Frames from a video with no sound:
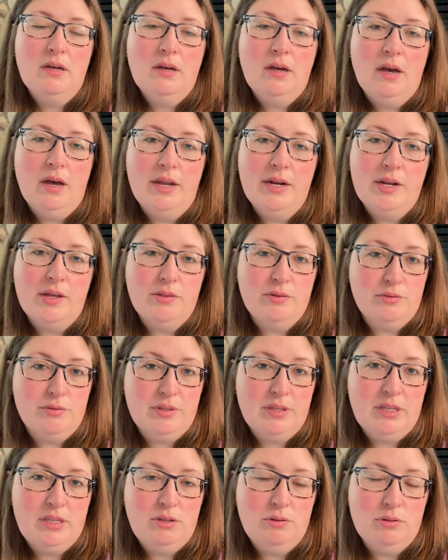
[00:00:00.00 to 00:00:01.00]
Another
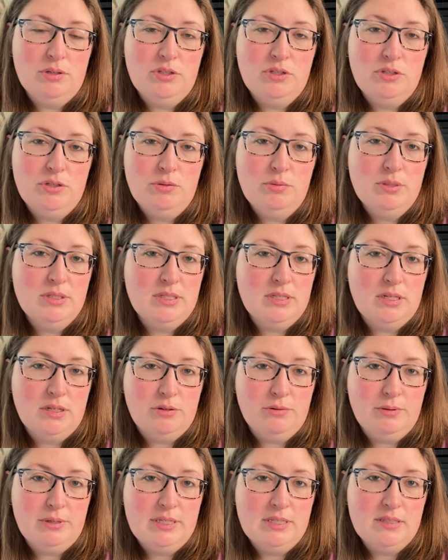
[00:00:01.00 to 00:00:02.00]
thing you can do is
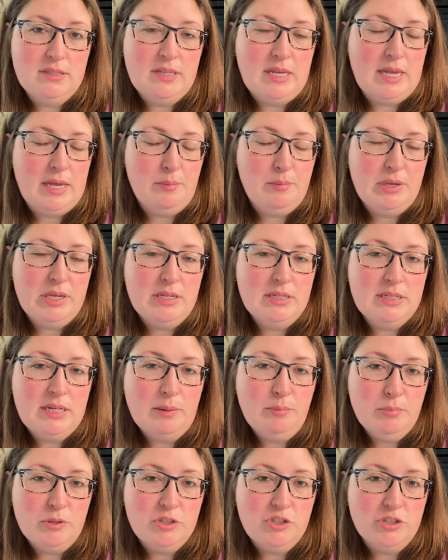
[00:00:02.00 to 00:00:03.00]
increase the ambient
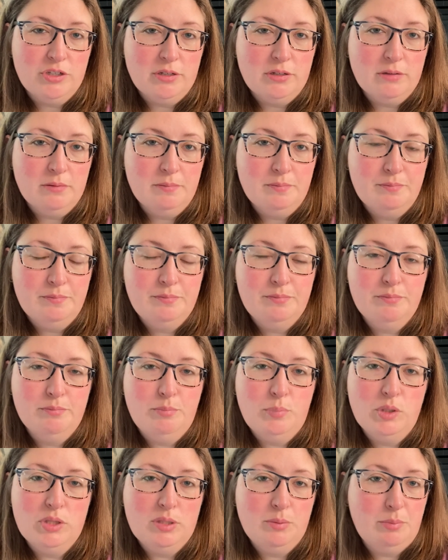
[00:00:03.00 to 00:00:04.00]
temperature.
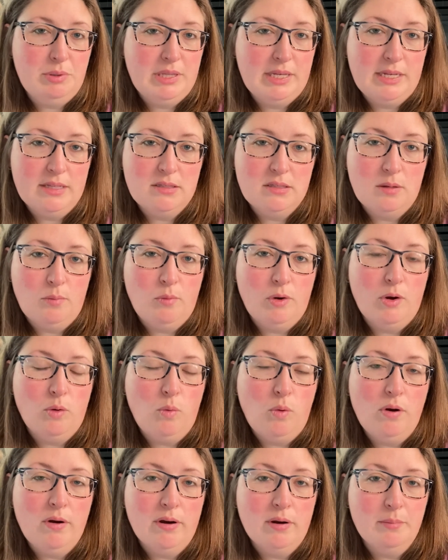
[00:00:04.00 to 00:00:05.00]
Put the plant somewhere
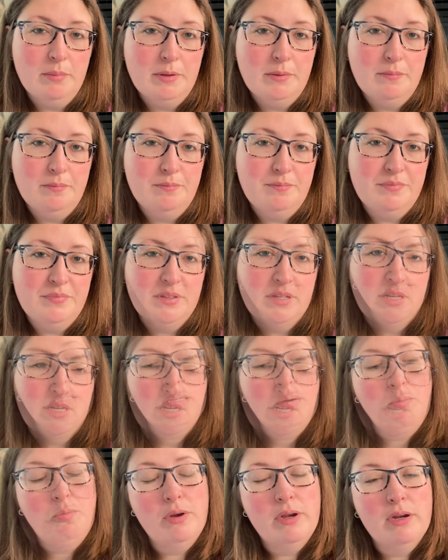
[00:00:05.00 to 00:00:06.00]
warm,
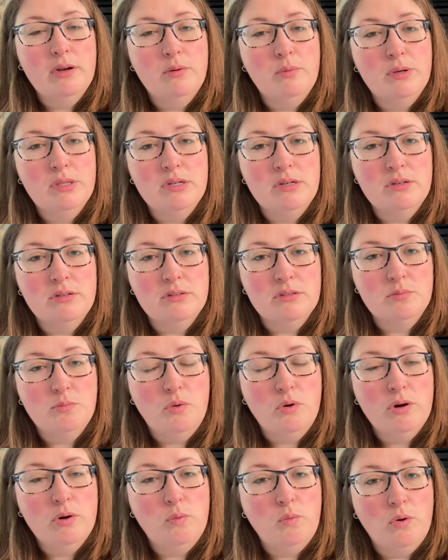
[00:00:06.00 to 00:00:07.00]
somewhere where there's
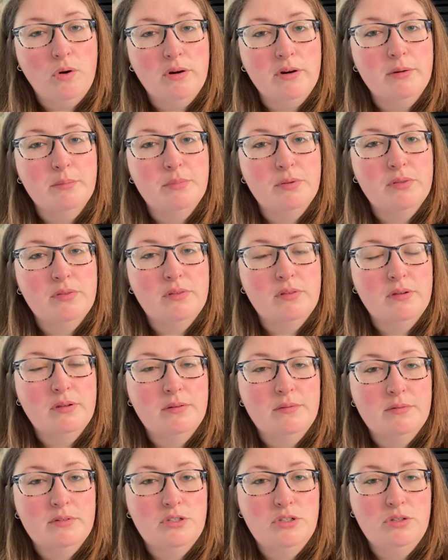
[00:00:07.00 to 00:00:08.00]
more warmth
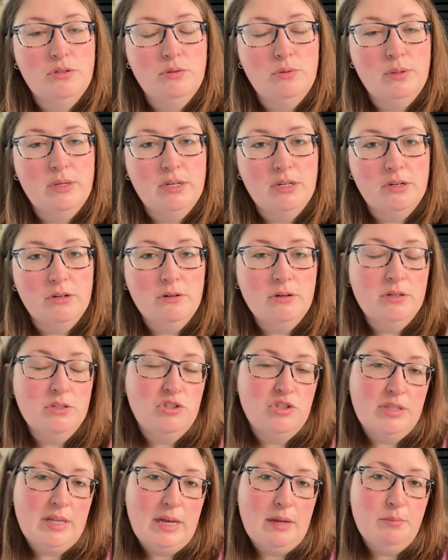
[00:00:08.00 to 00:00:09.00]
to
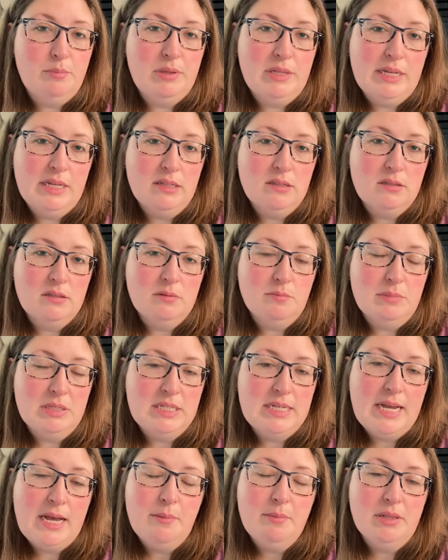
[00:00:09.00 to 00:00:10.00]
encourage that plant's
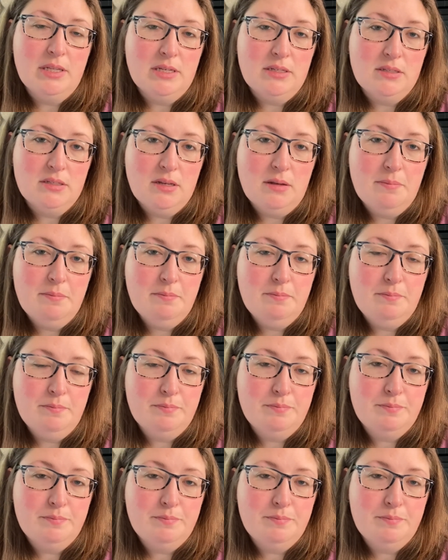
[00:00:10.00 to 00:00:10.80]
metabolism